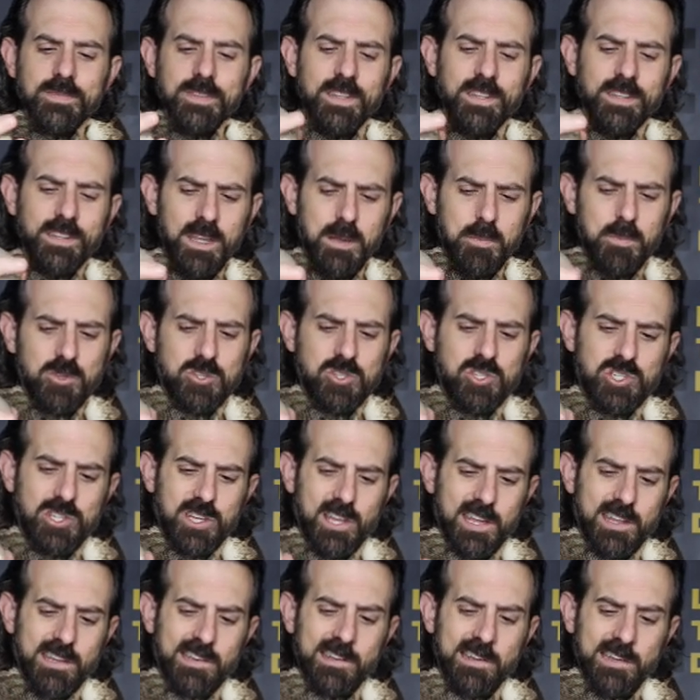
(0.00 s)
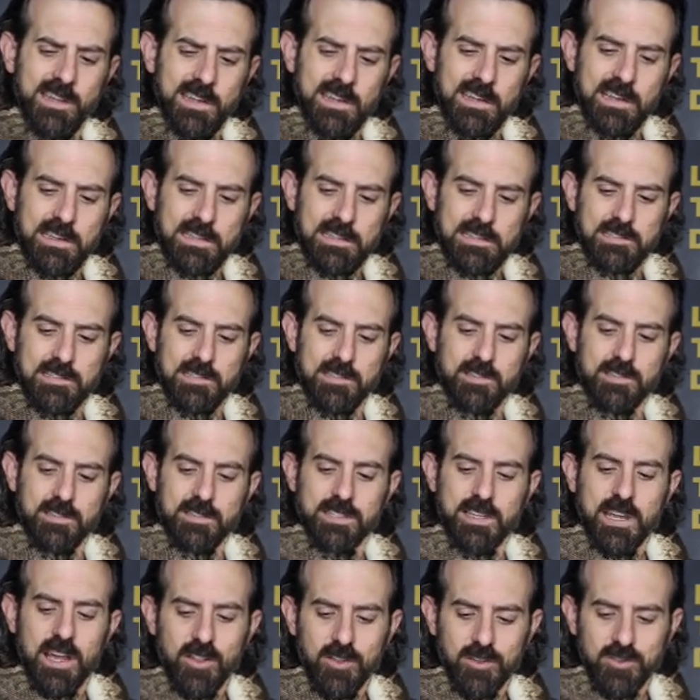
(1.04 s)
deep in shed, so his
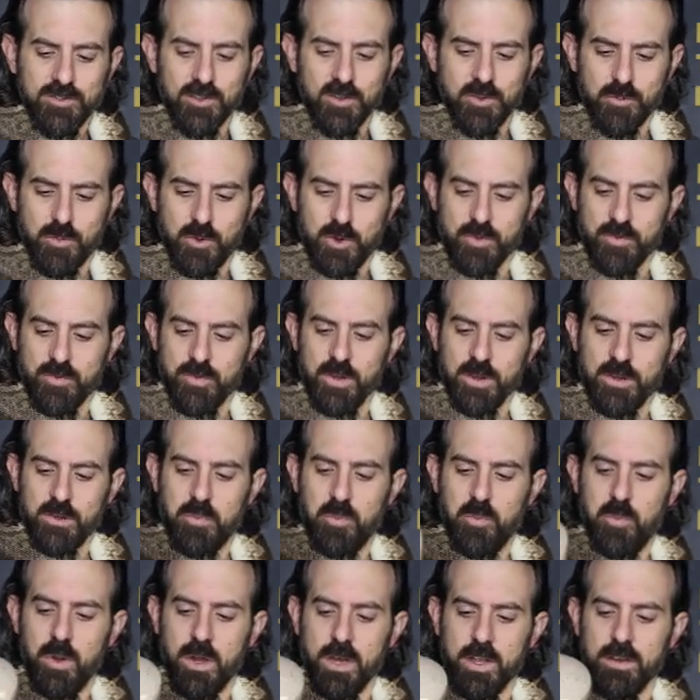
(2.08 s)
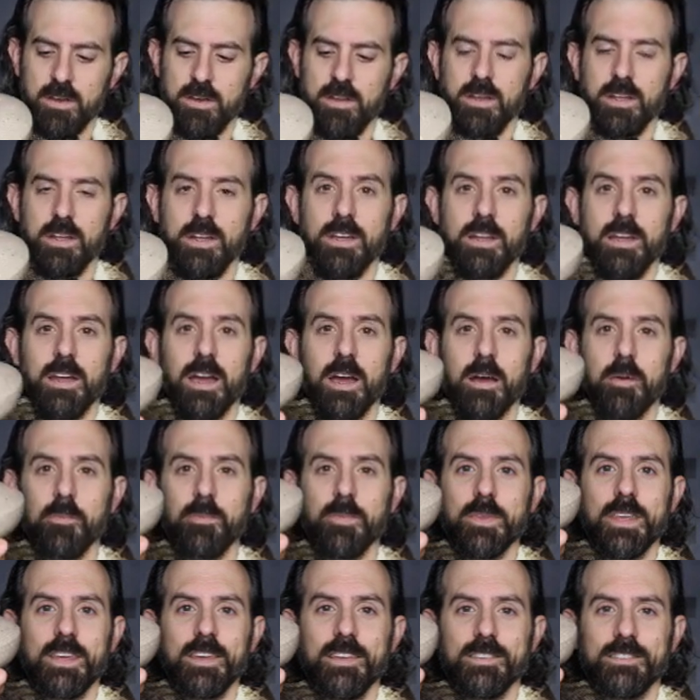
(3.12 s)
colors aren't perfect, but
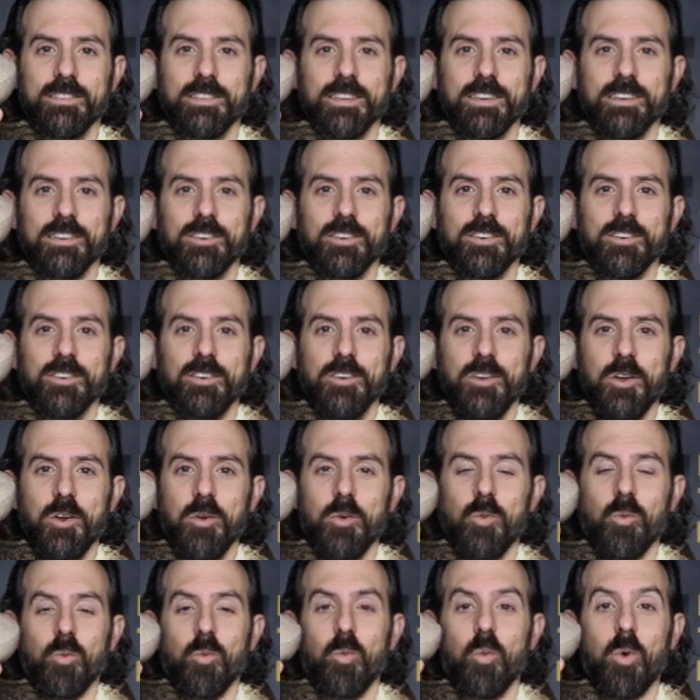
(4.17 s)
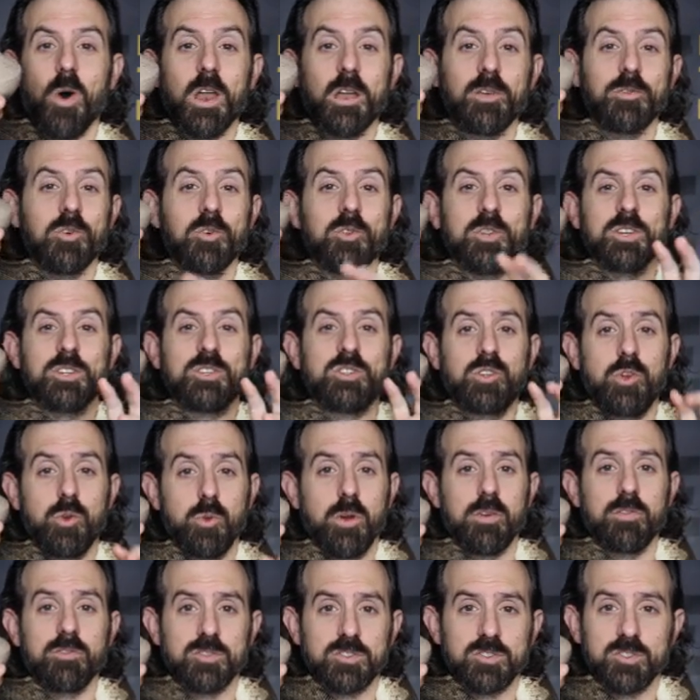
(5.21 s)
he is the one of only
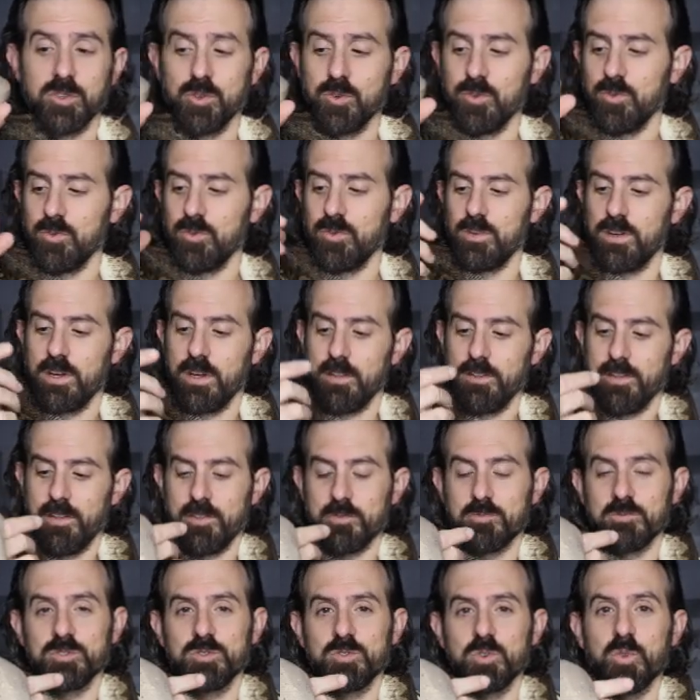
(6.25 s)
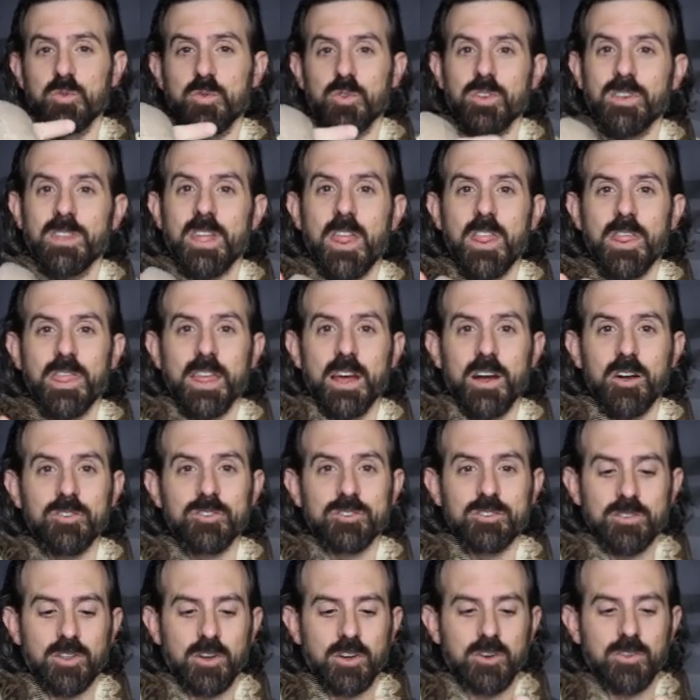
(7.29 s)
two ever sold. The other one sold for
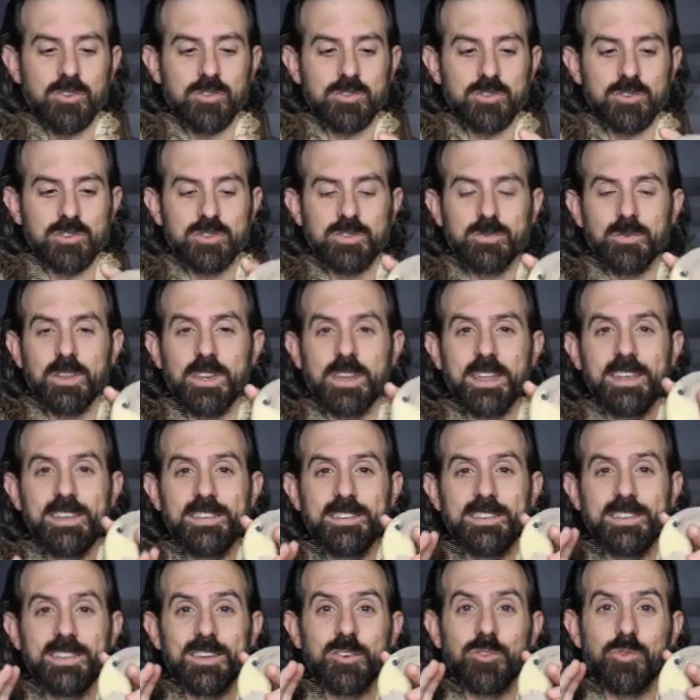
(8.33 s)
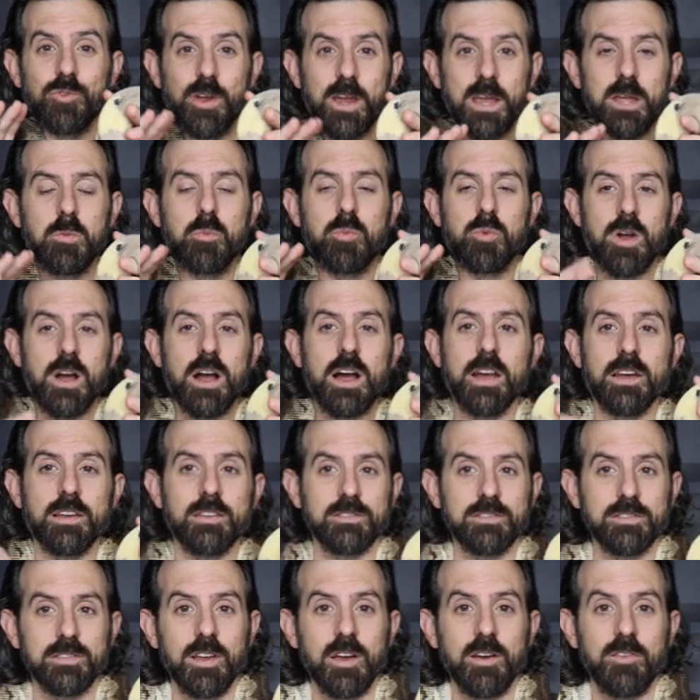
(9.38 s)
$10,000, and he's the grand
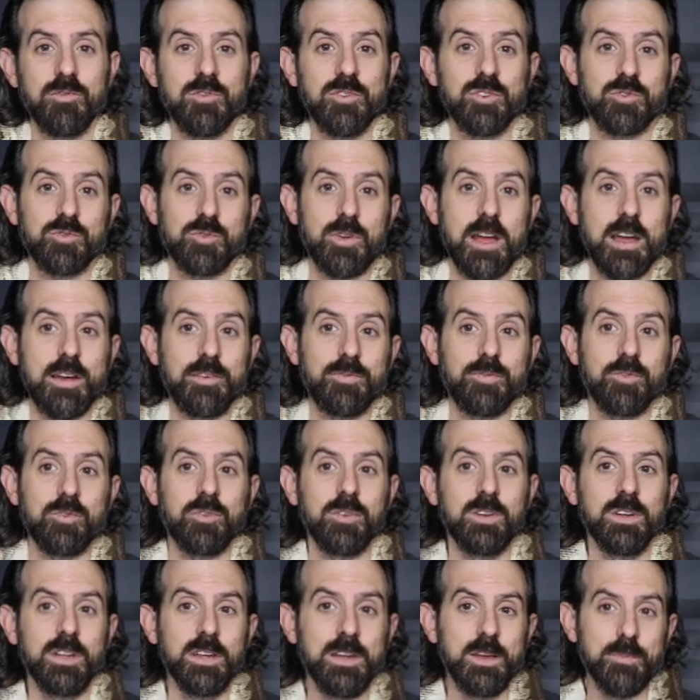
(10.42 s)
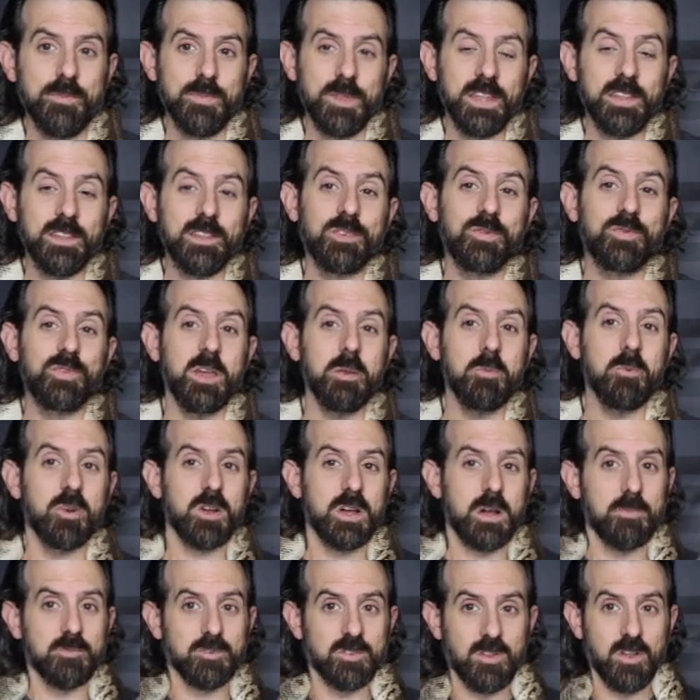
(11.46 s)
prize of this raffle. And this female
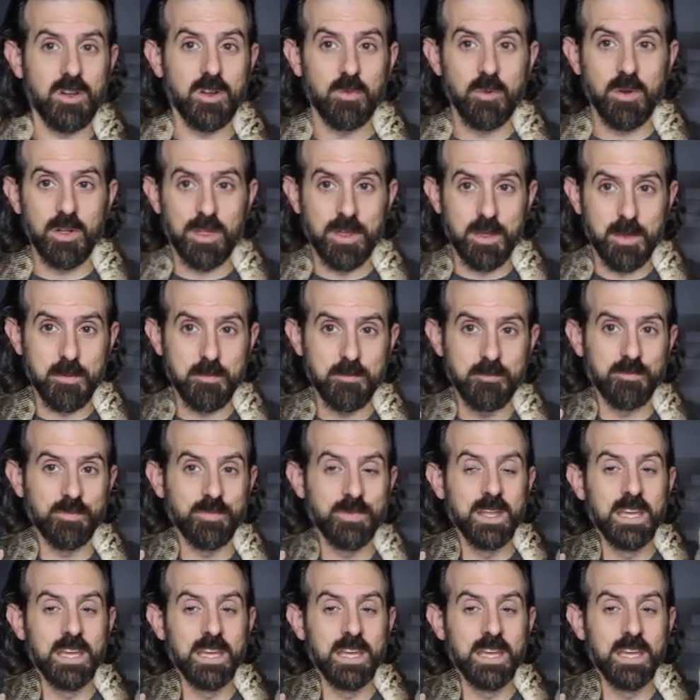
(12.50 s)
comes along with him.